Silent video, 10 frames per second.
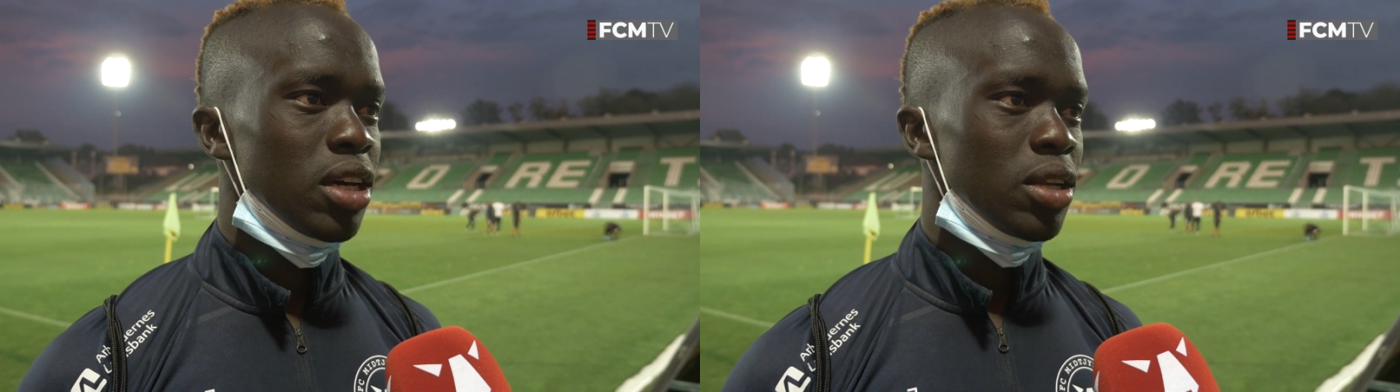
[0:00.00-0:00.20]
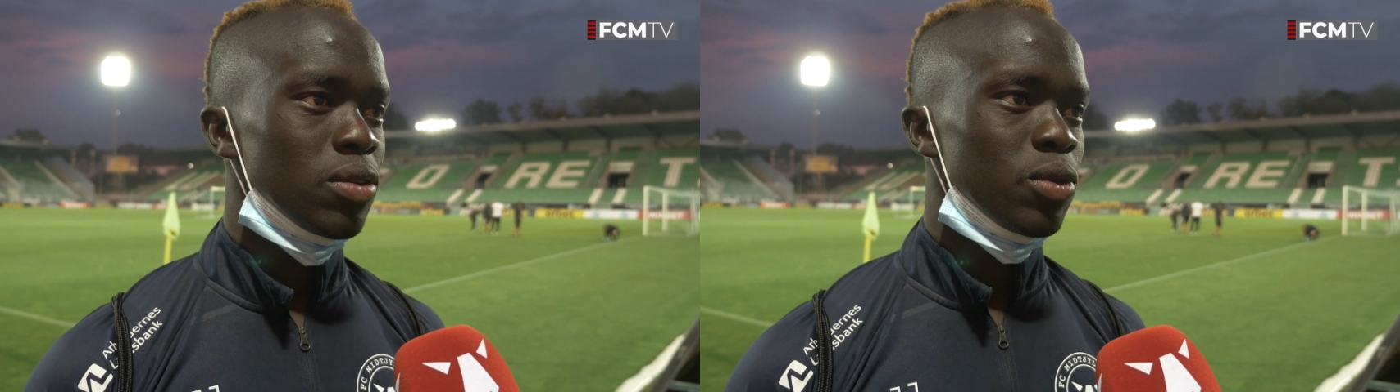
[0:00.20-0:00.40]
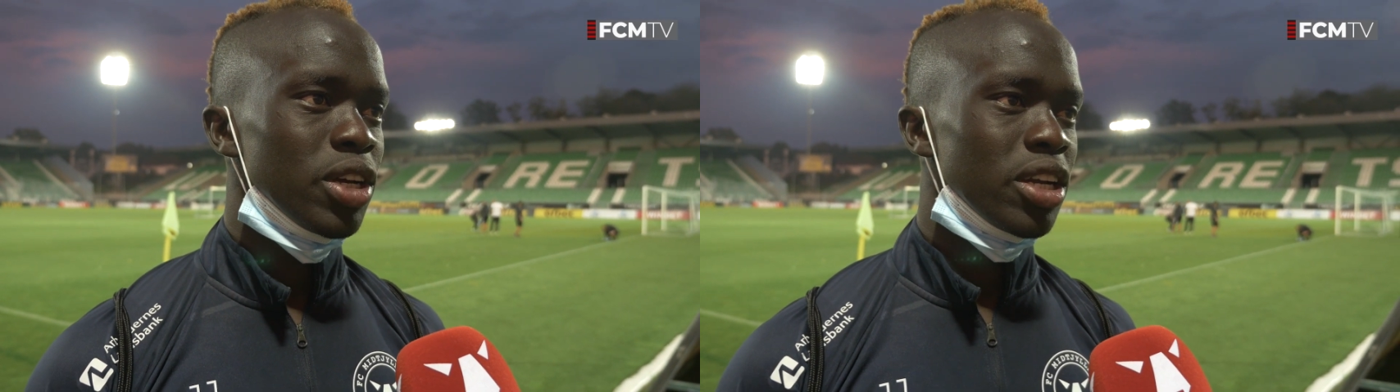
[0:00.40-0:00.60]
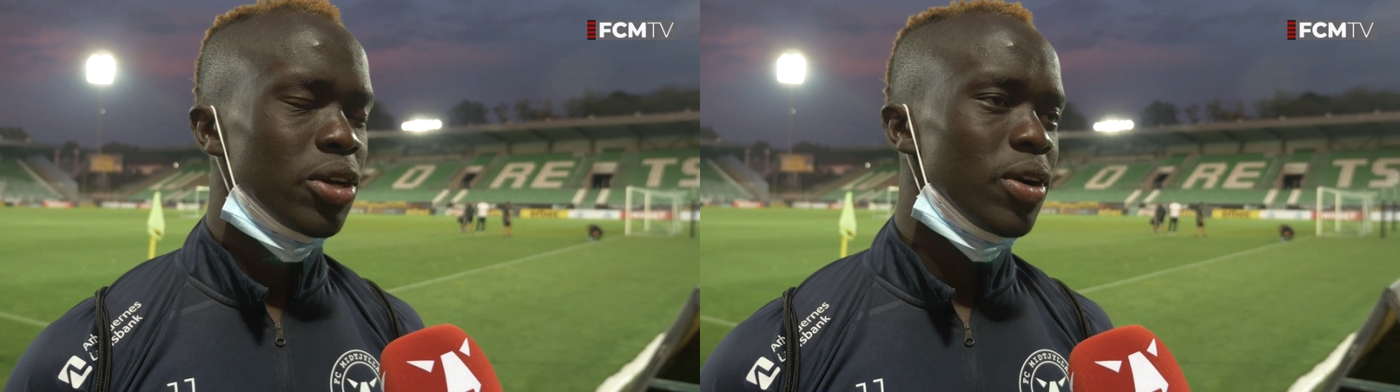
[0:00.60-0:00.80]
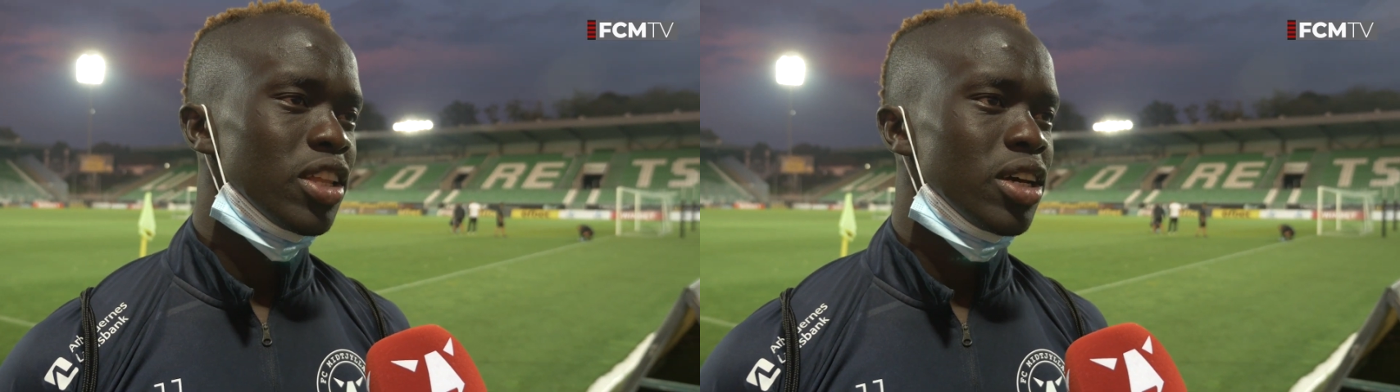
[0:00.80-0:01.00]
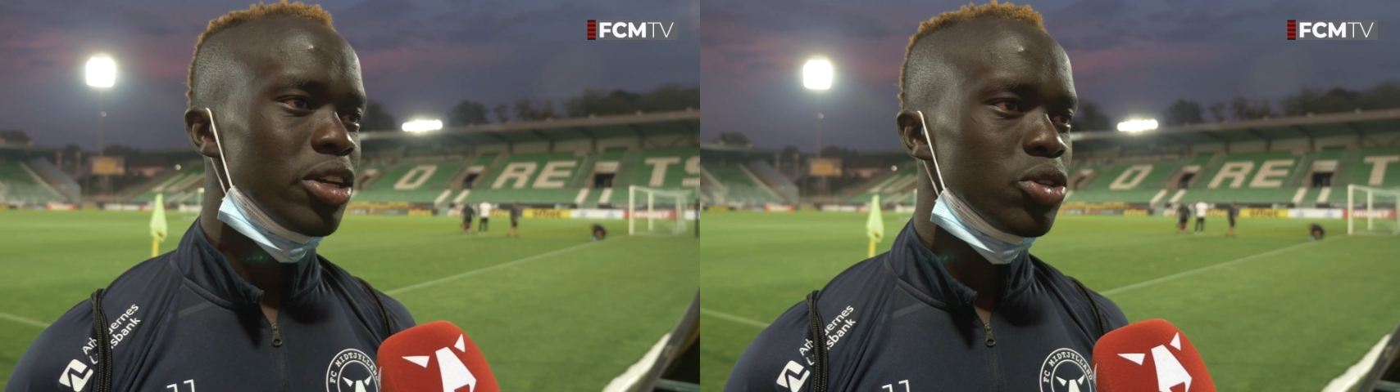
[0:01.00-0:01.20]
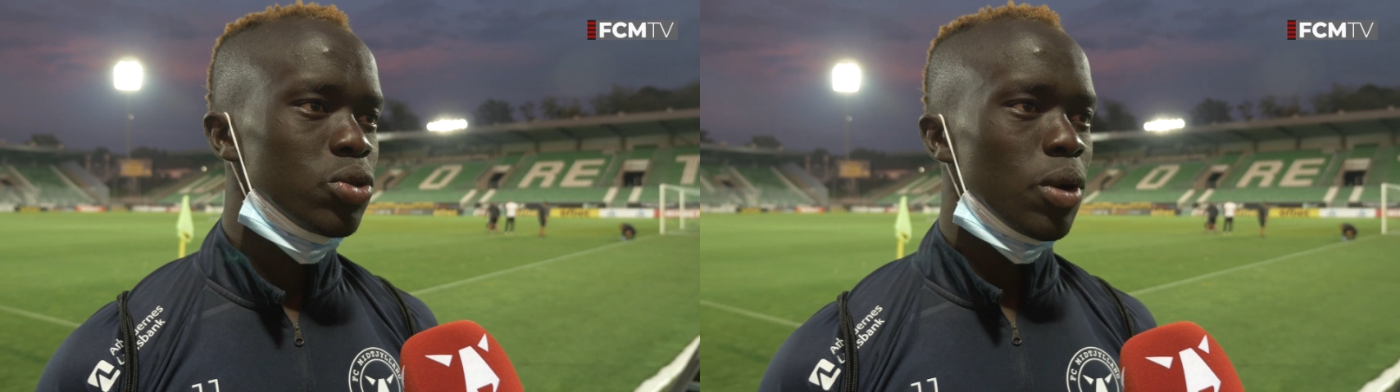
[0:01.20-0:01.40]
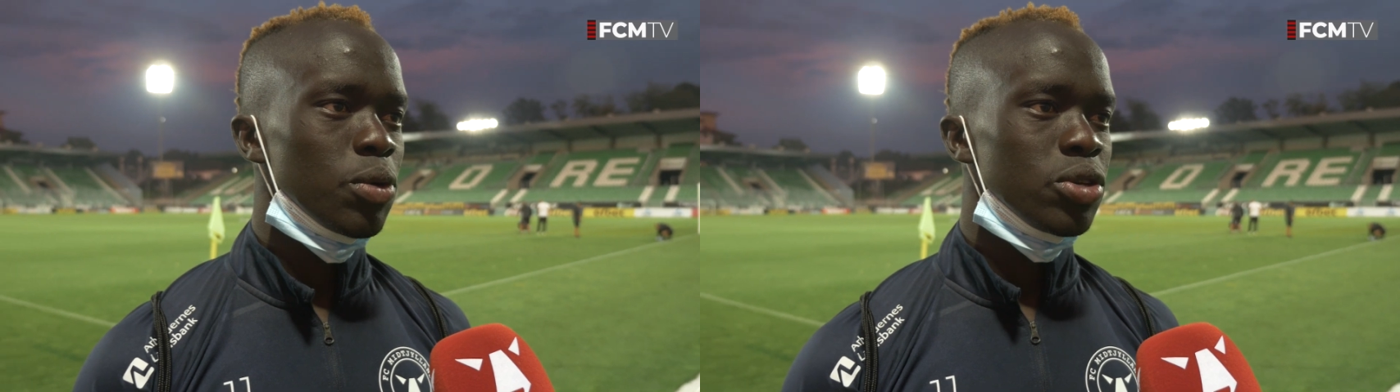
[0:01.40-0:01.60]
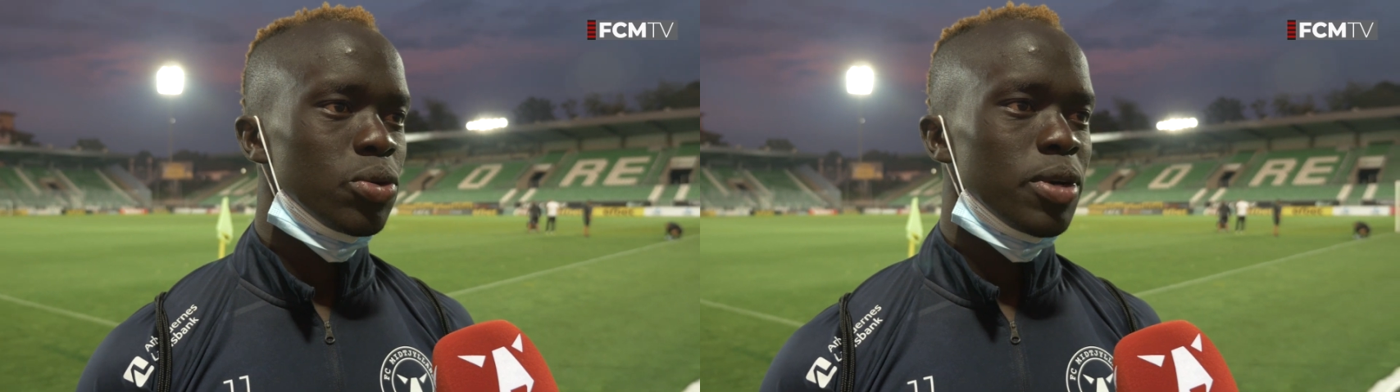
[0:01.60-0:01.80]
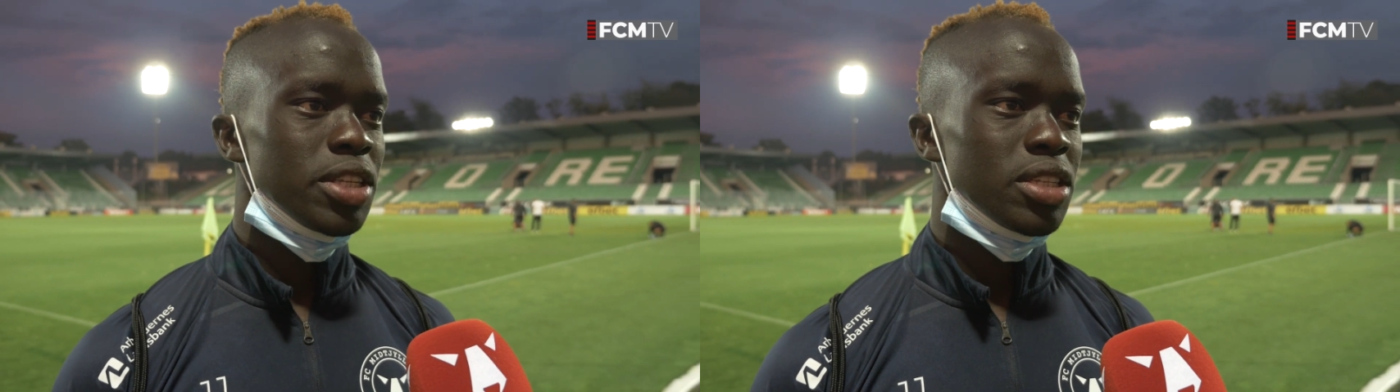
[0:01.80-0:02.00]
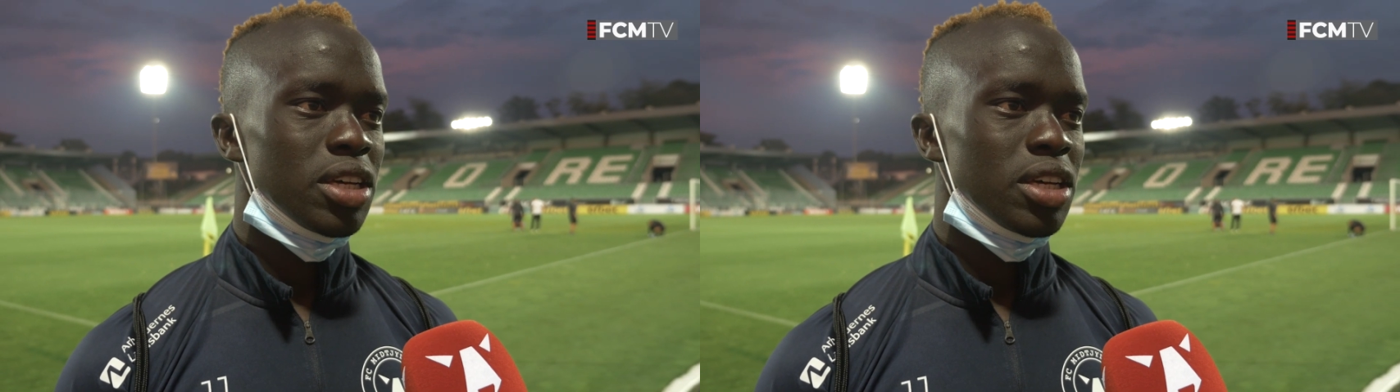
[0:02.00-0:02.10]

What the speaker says: and we're going to go out there and do what we do best,